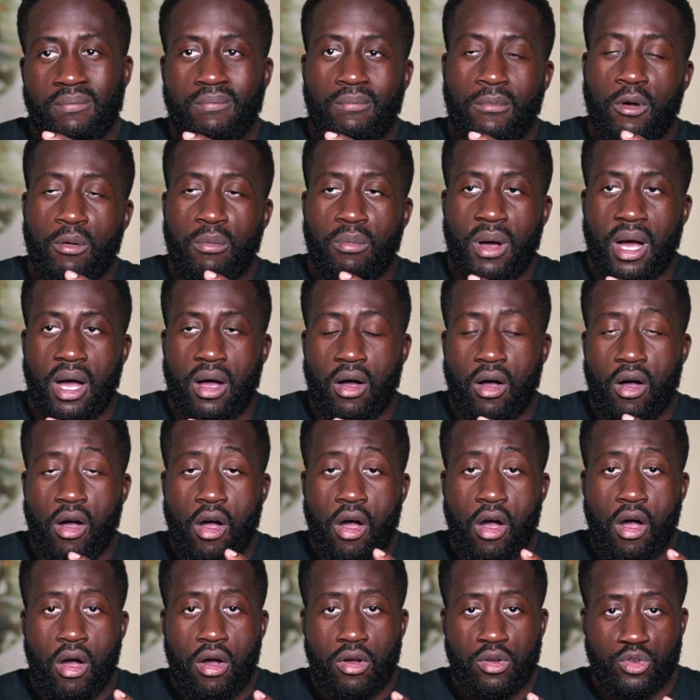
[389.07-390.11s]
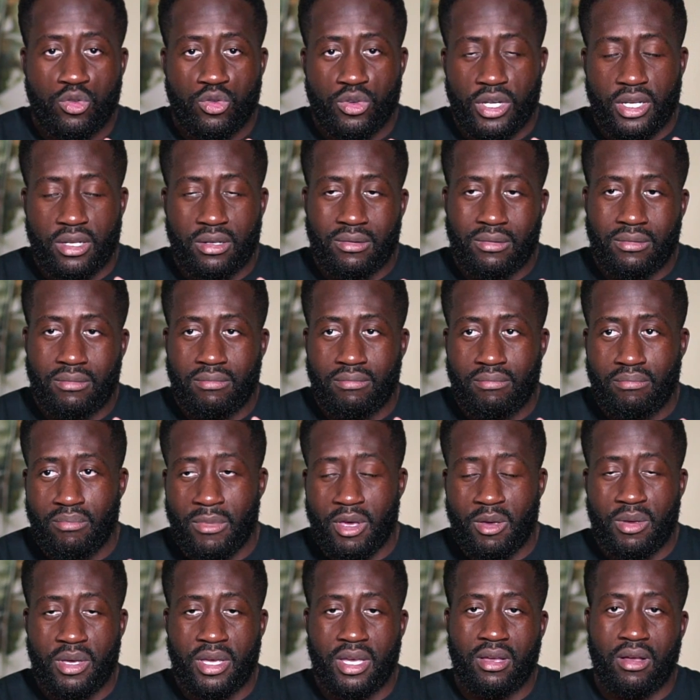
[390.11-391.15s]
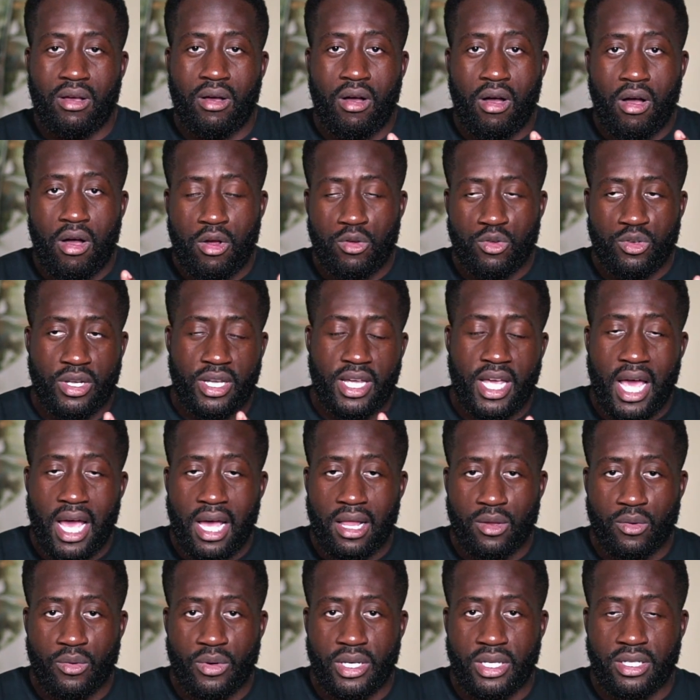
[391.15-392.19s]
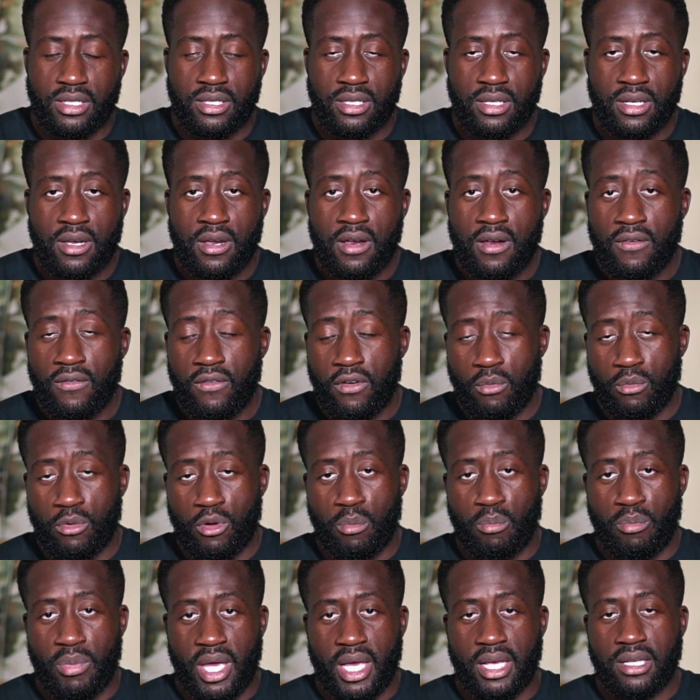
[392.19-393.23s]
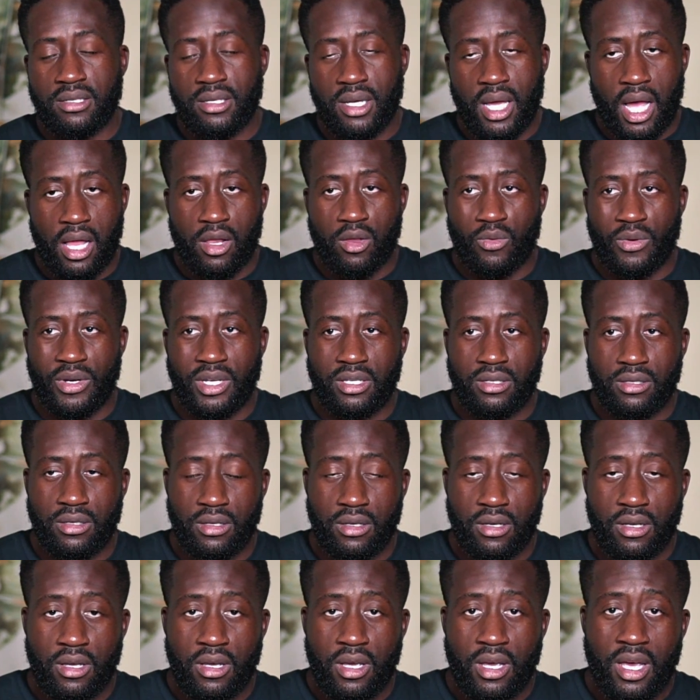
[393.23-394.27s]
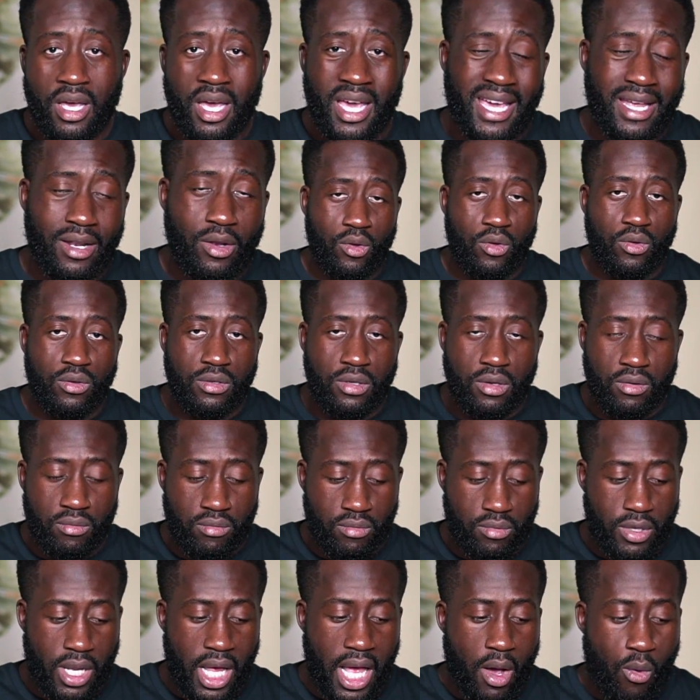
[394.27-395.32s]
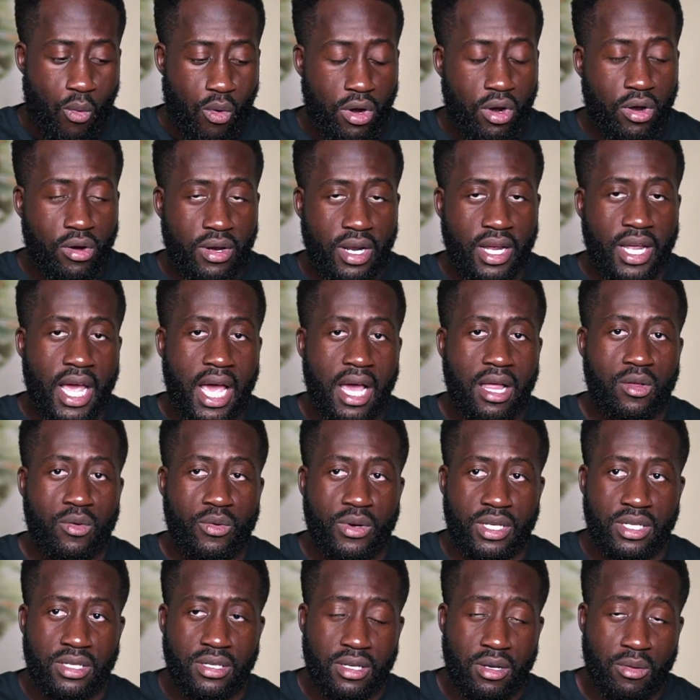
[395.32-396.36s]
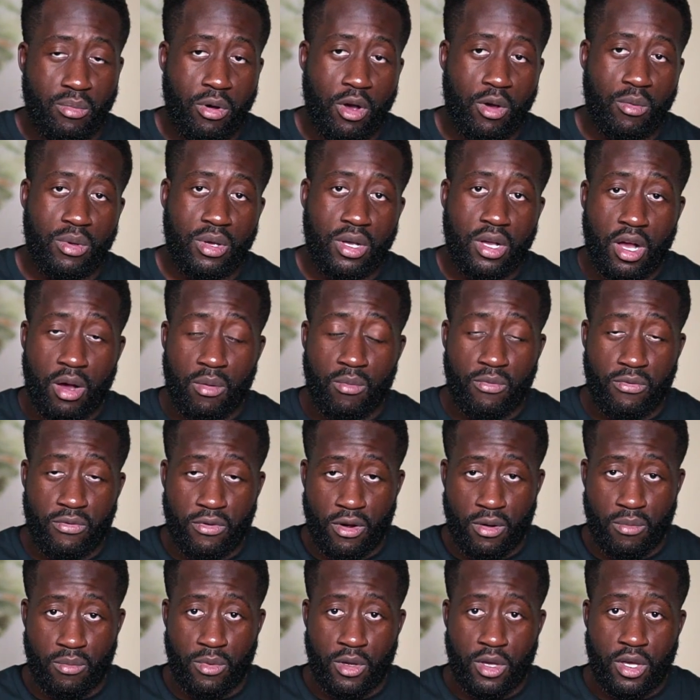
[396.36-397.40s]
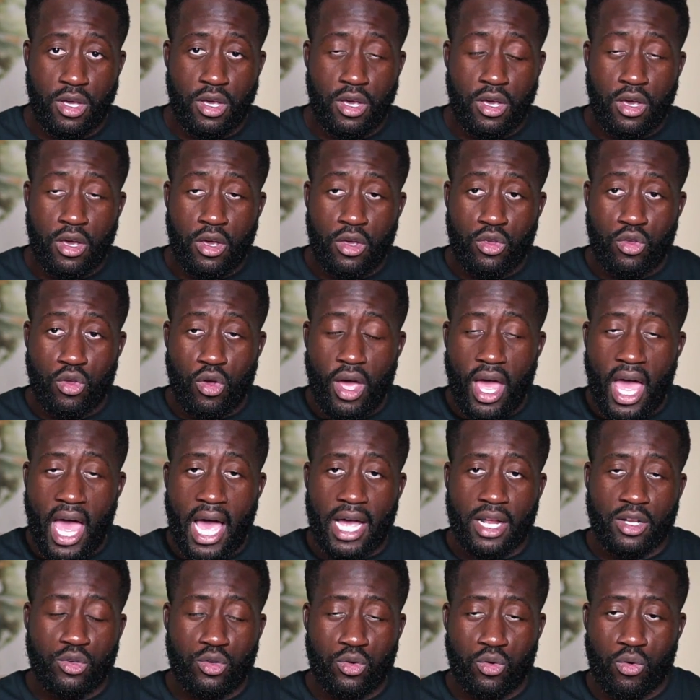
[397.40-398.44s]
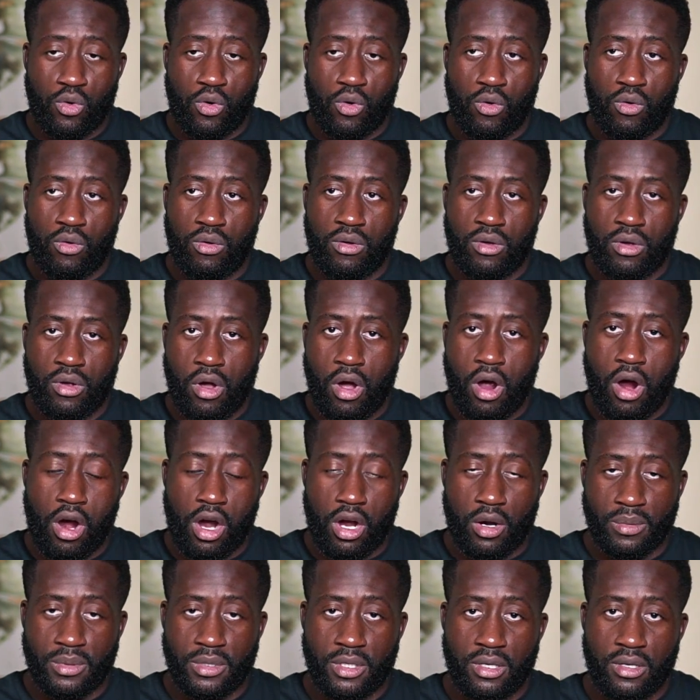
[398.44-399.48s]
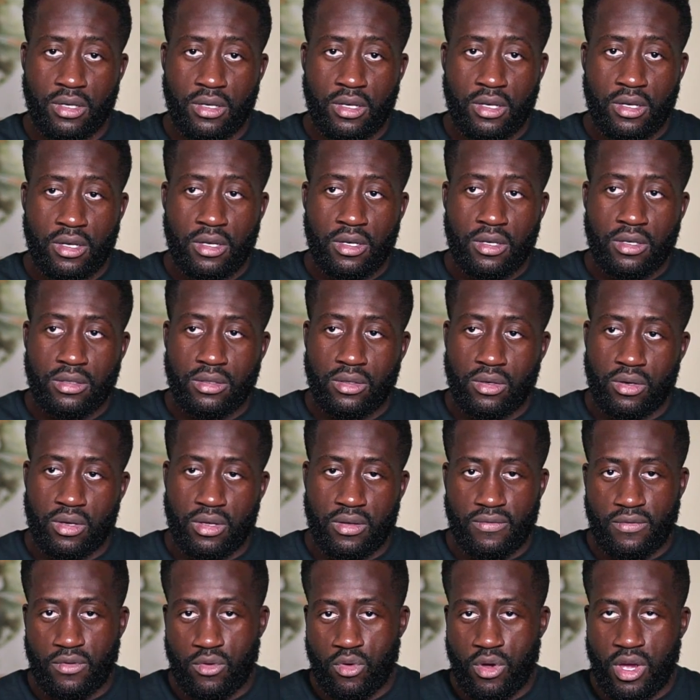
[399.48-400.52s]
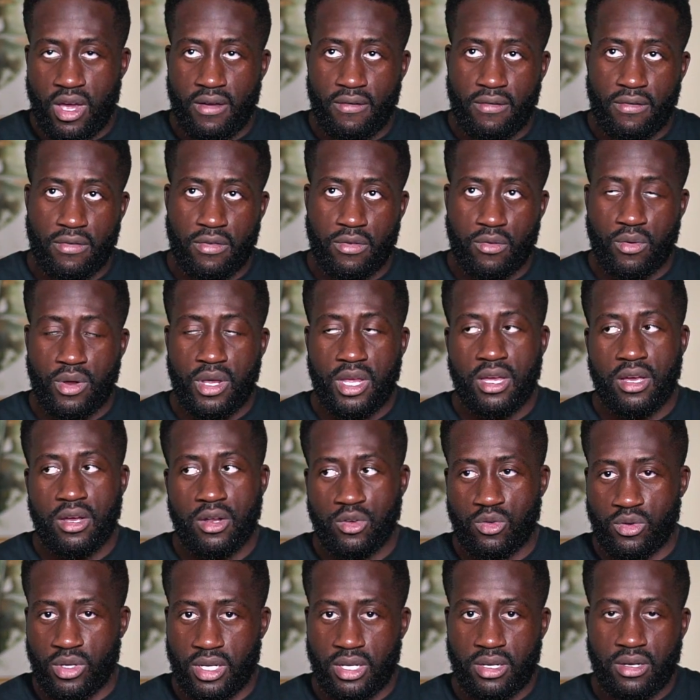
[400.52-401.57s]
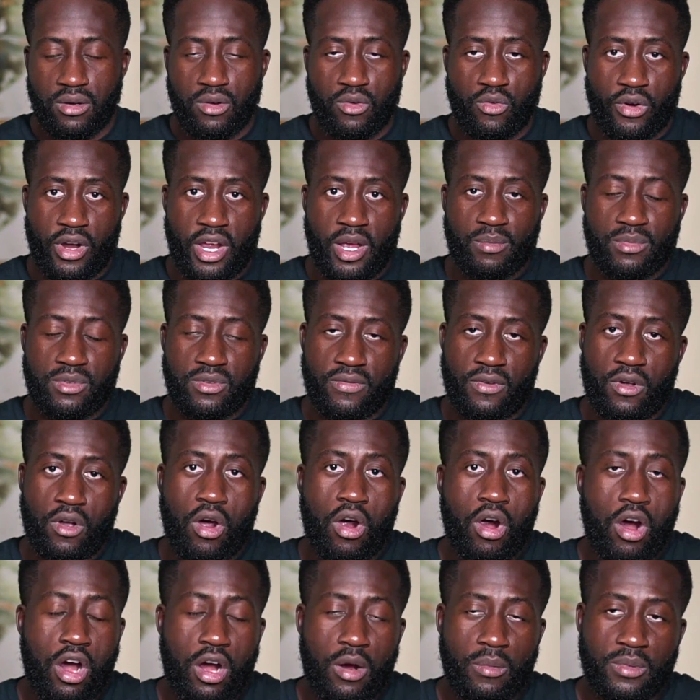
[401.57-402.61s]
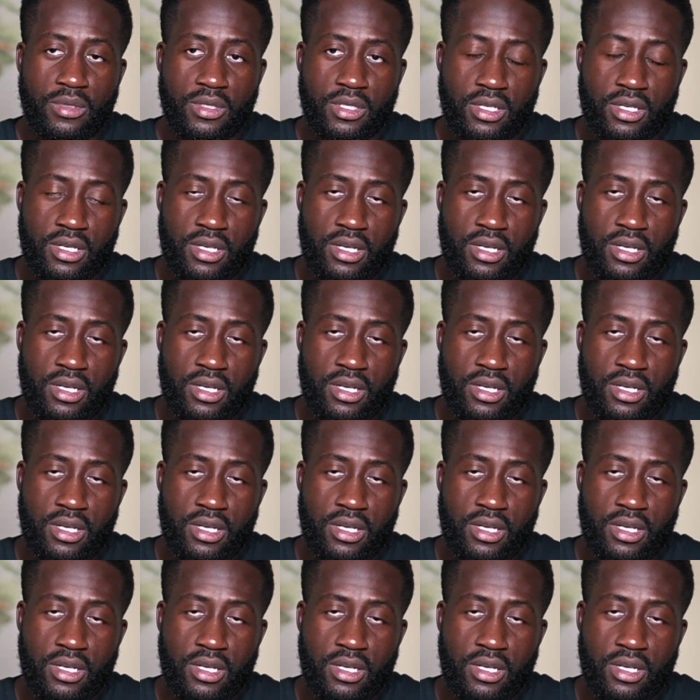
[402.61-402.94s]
about 100, maybe 100 calories from your base calories, and that 100 calories could probably come from your actual carbs. So if you have 300 grams of carbs,